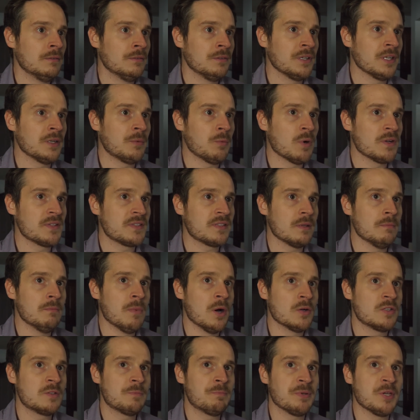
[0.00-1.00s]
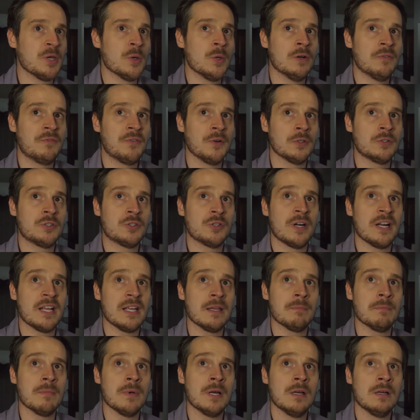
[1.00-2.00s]
It was the most beautiful
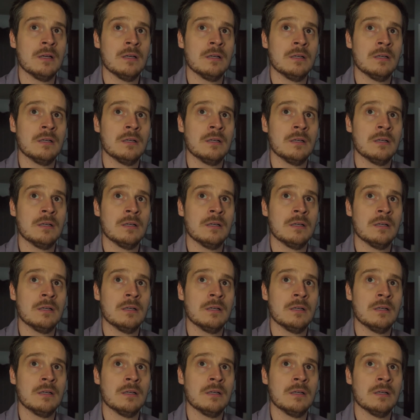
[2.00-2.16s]
dream.